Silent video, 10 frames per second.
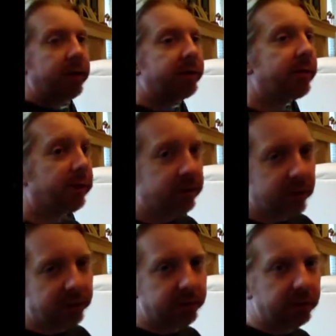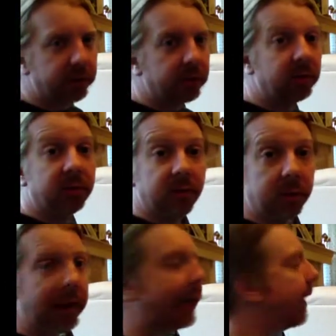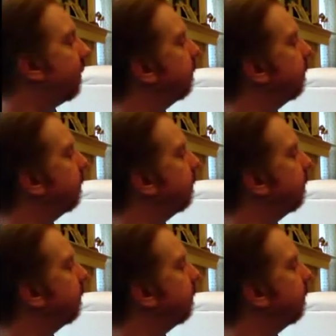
the first differences to see what I get.